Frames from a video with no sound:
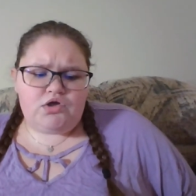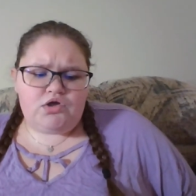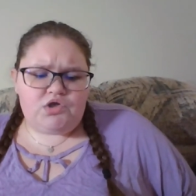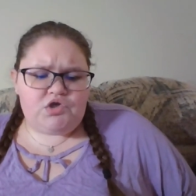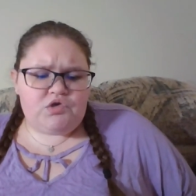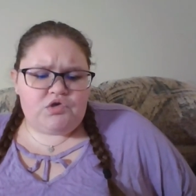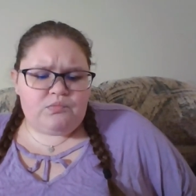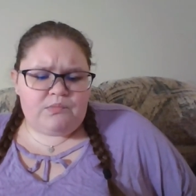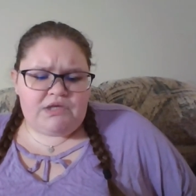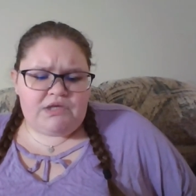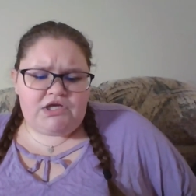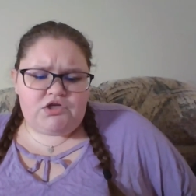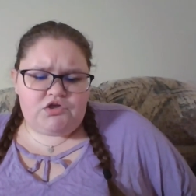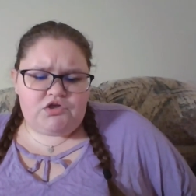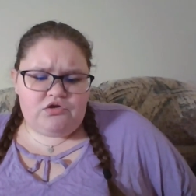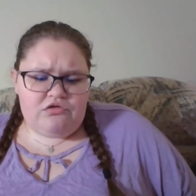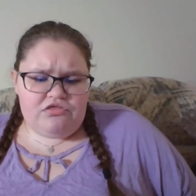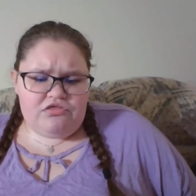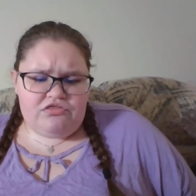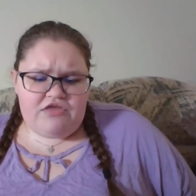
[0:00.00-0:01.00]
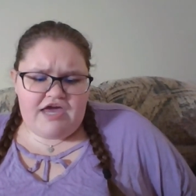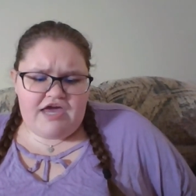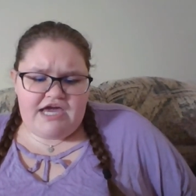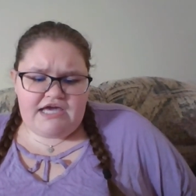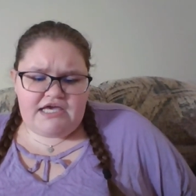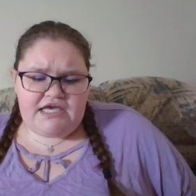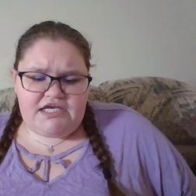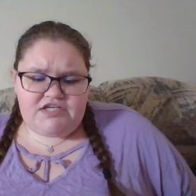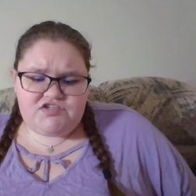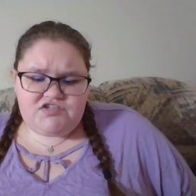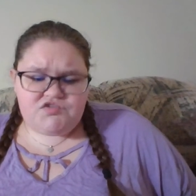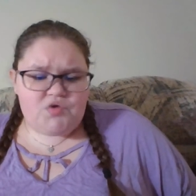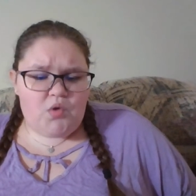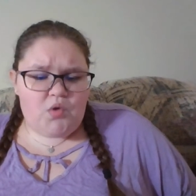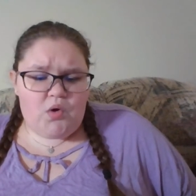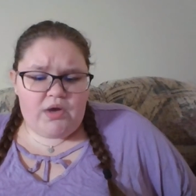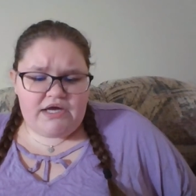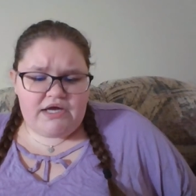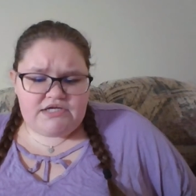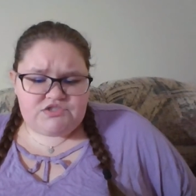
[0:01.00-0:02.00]
You mean you think he's
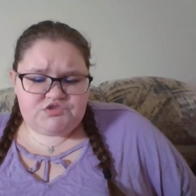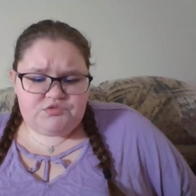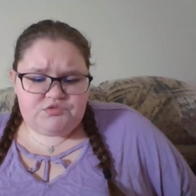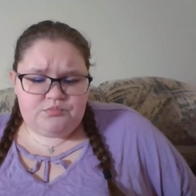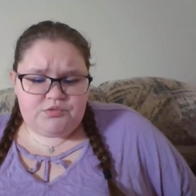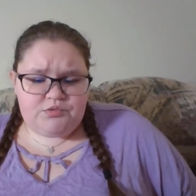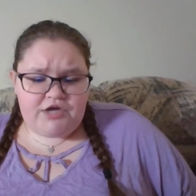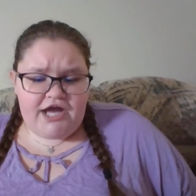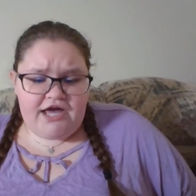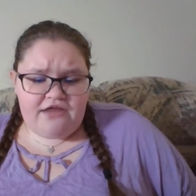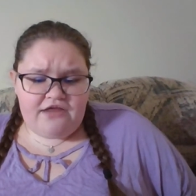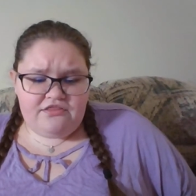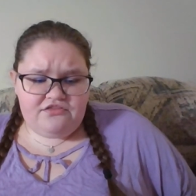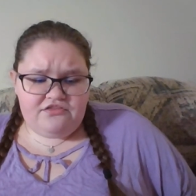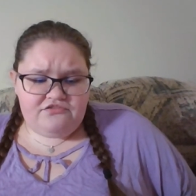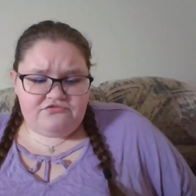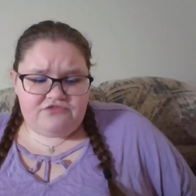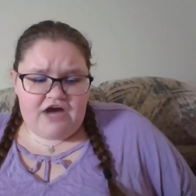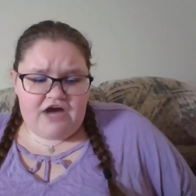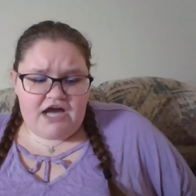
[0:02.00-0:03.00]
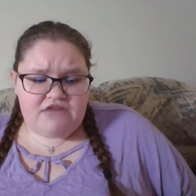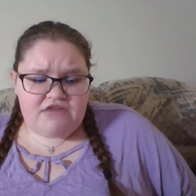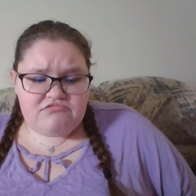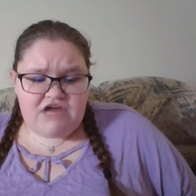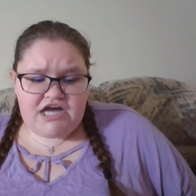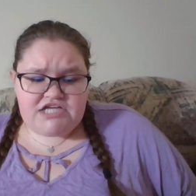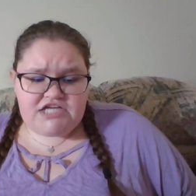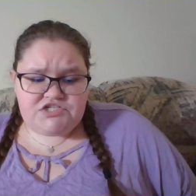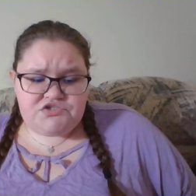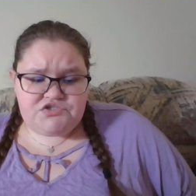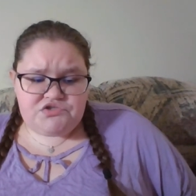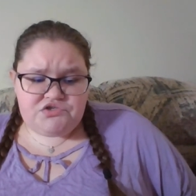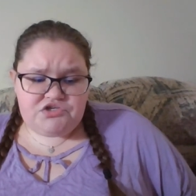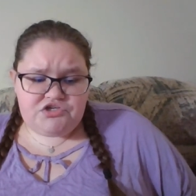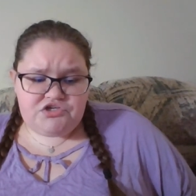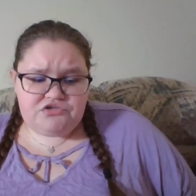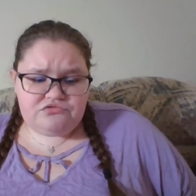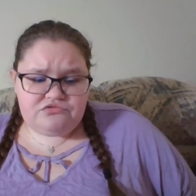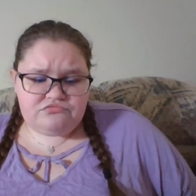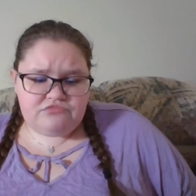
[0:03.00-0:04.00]
going to bring the fight right to
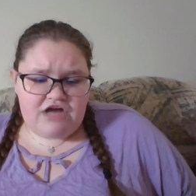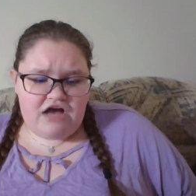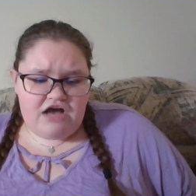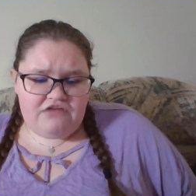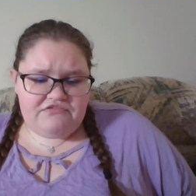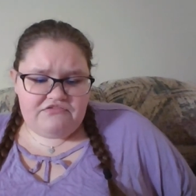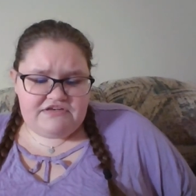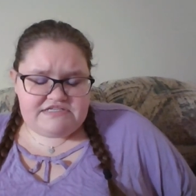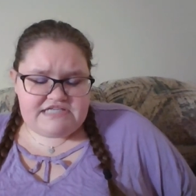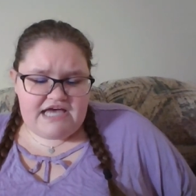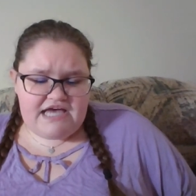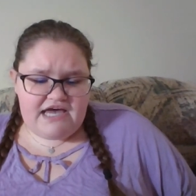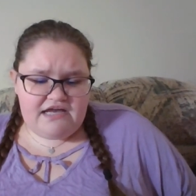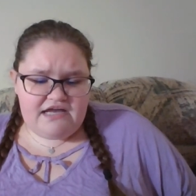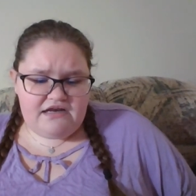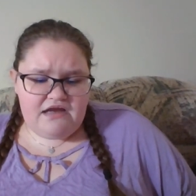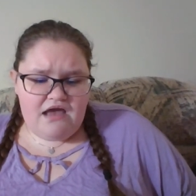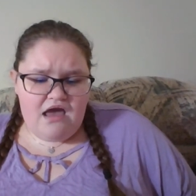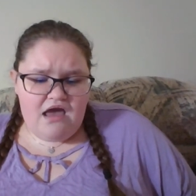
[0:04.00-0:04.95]
you? Ralphie said.